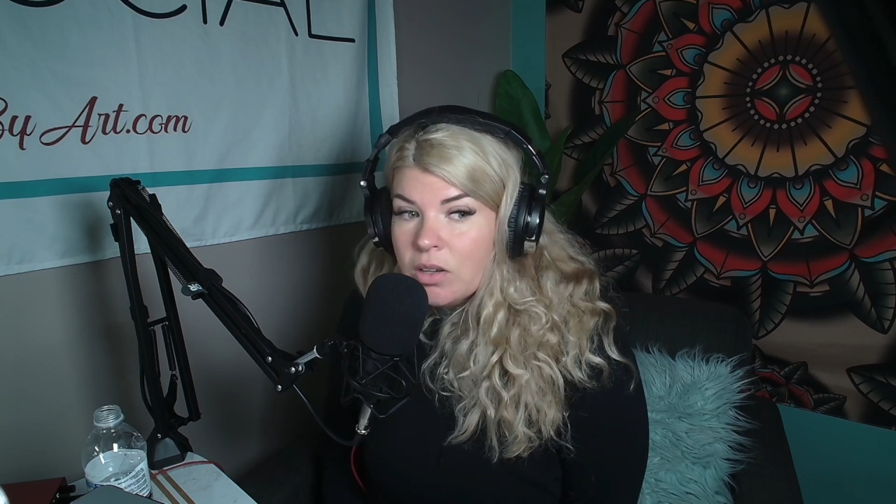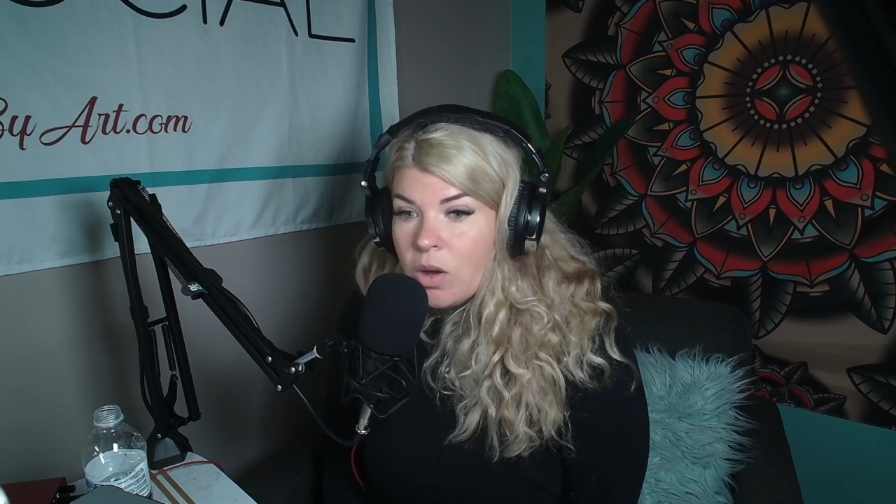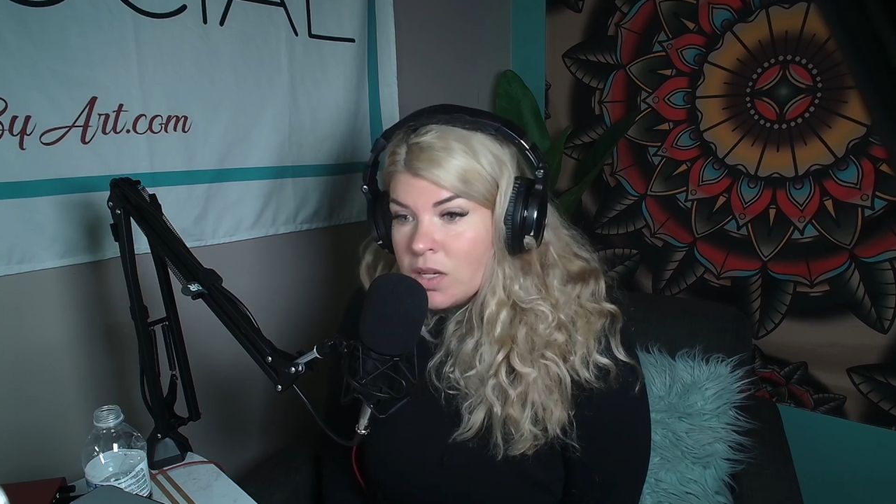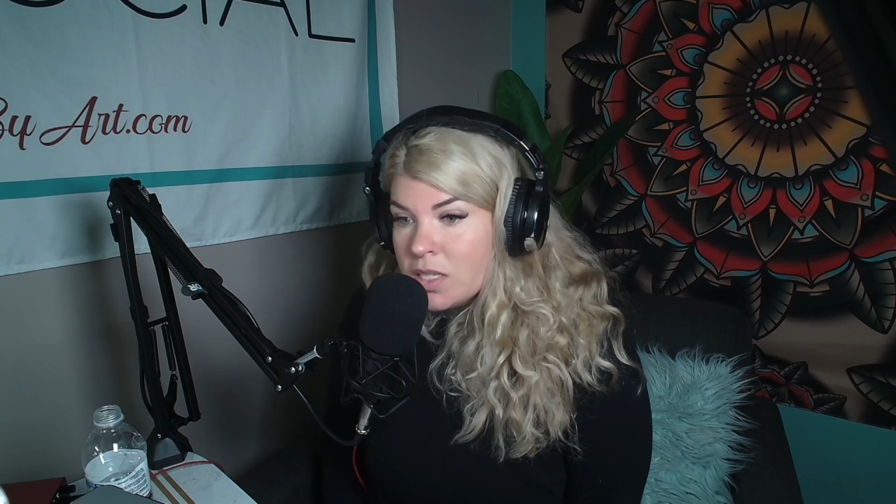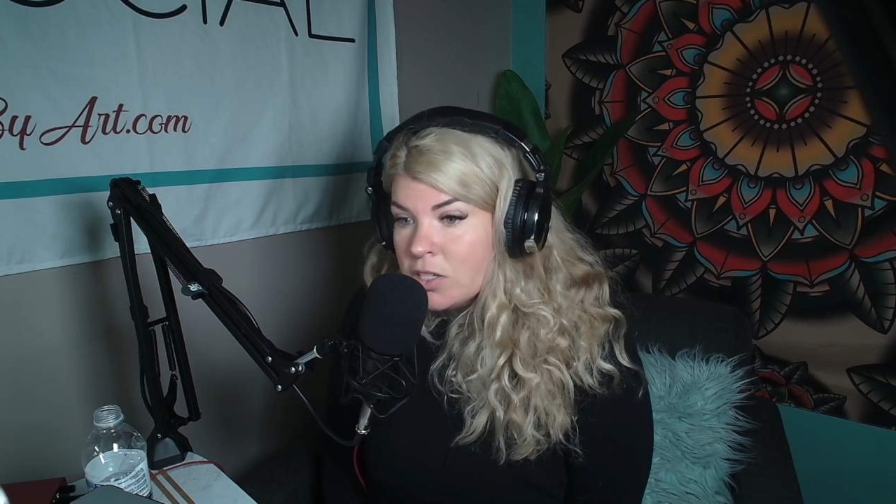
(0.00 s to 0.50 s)

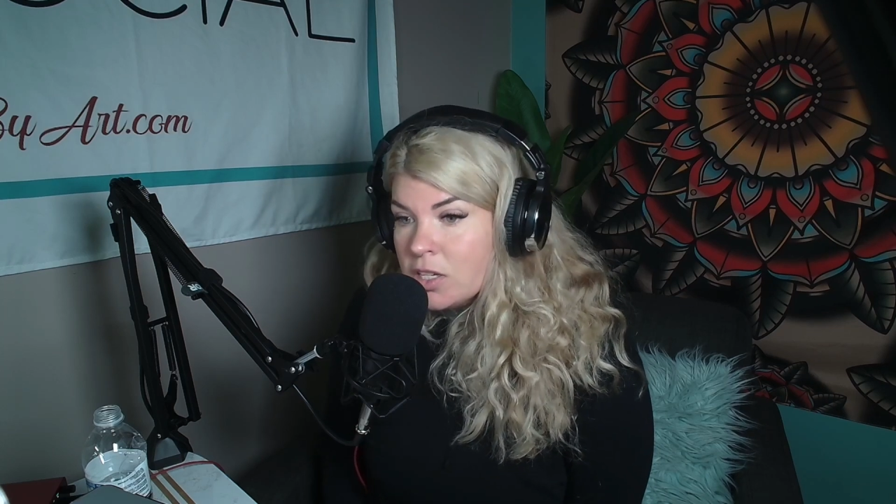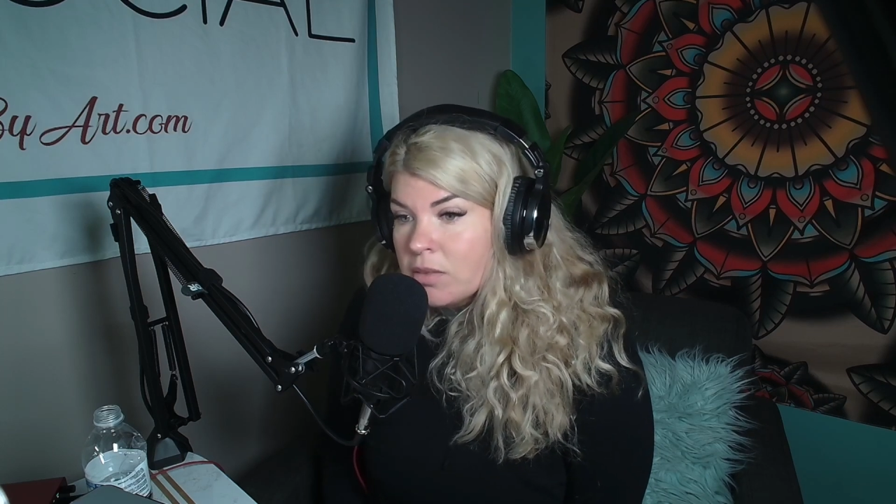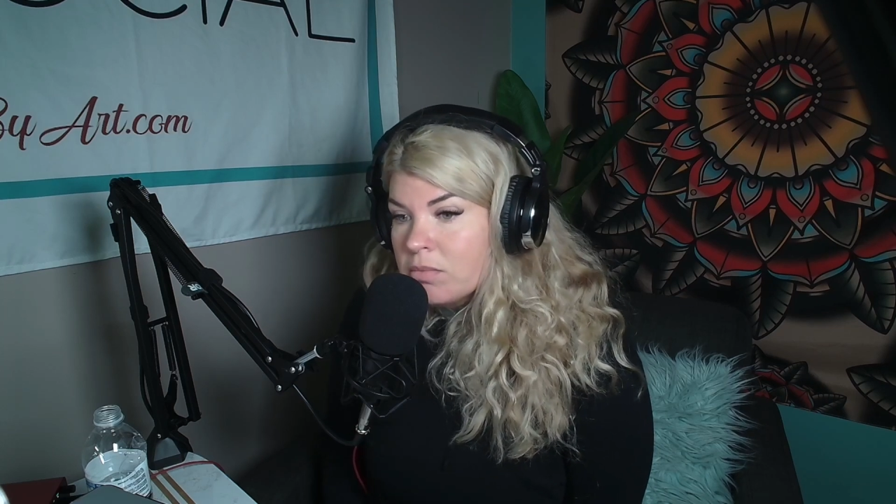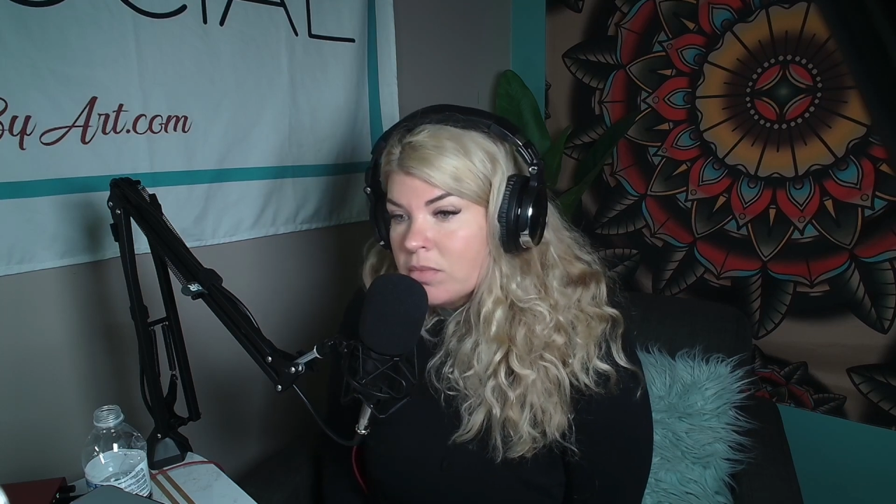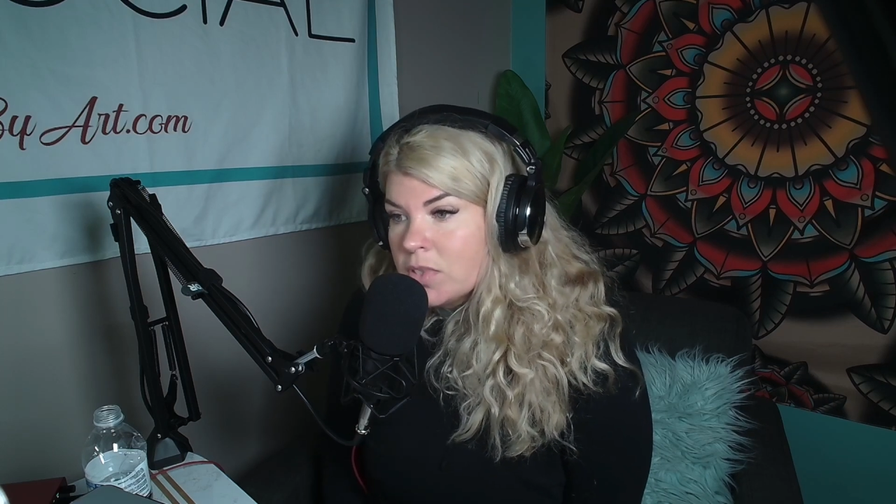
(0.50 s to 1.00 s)
going to the
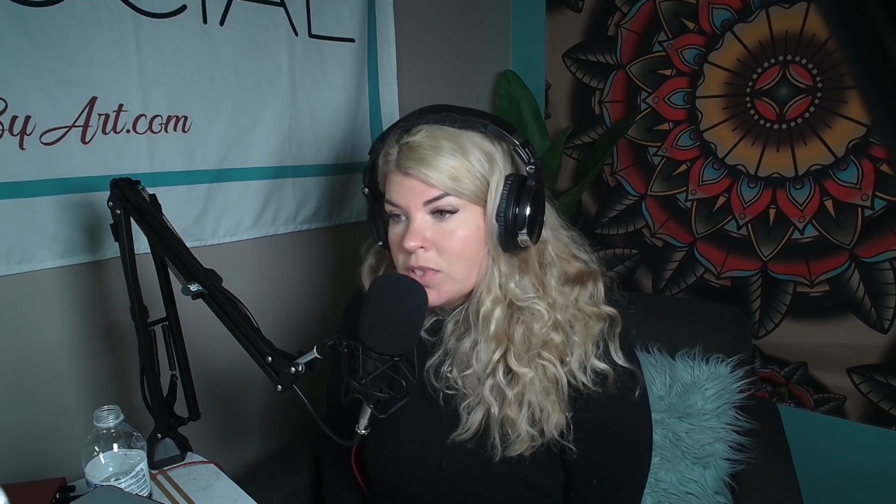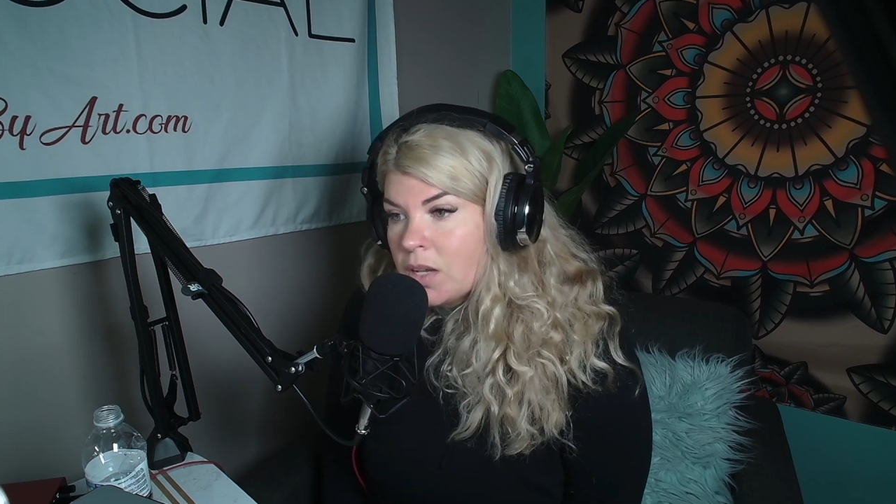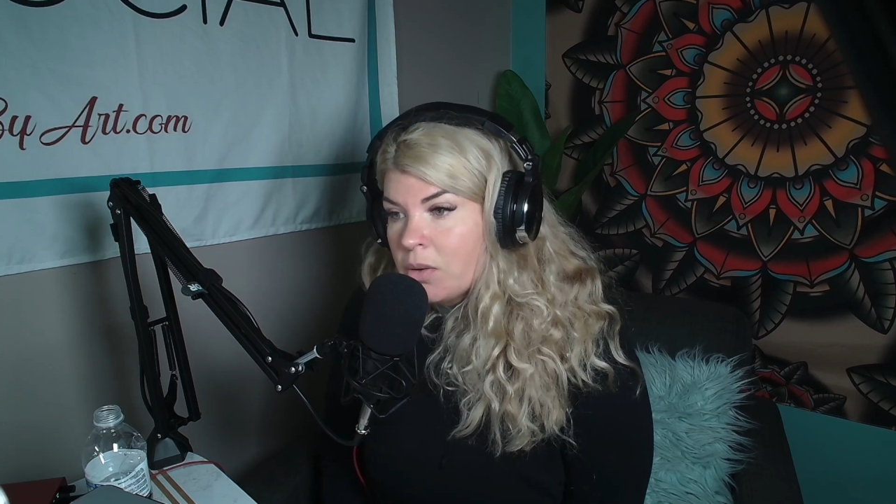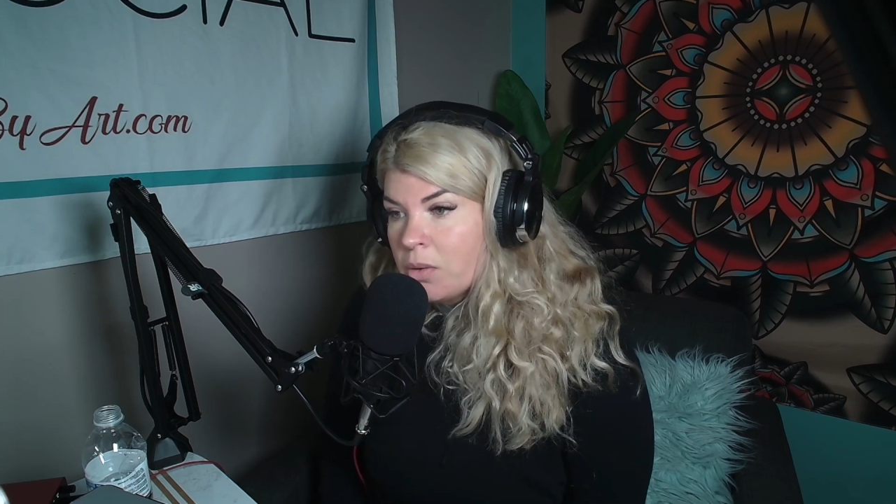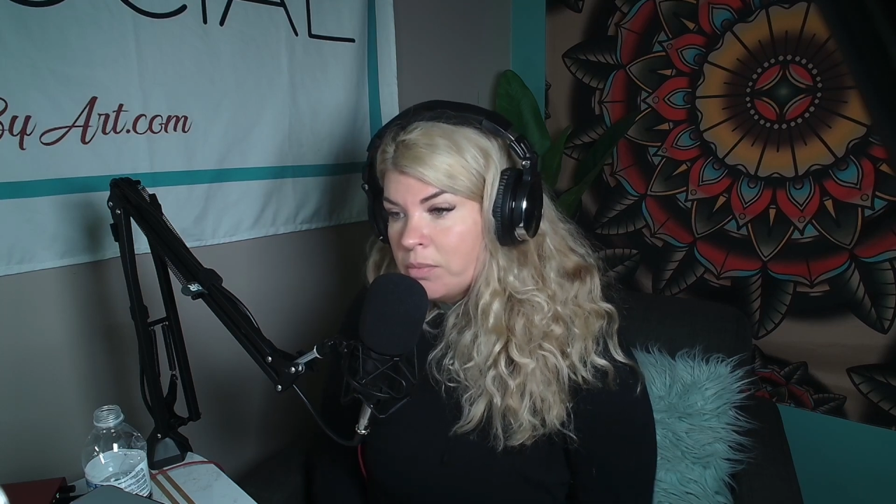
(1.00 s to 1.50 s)
gym.
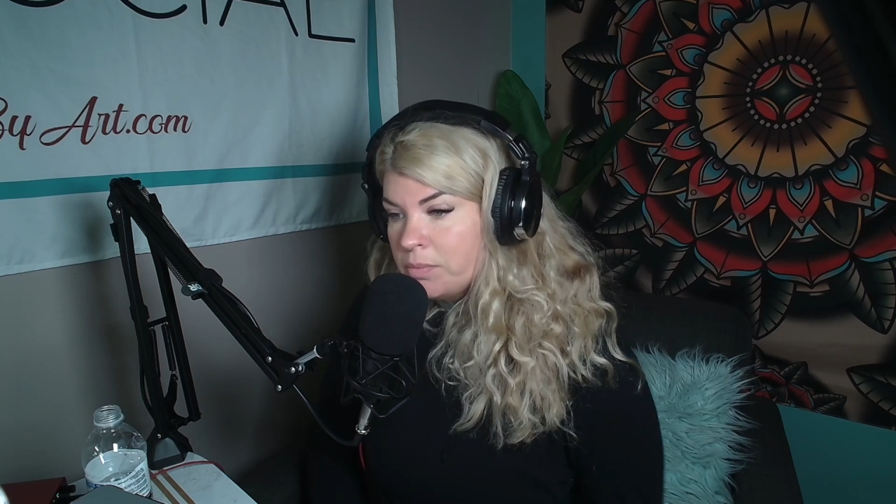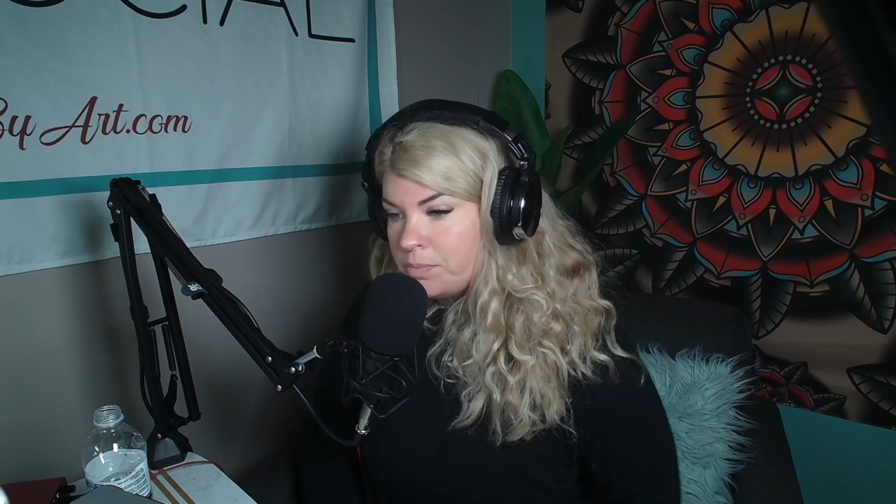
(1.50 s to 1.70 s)
So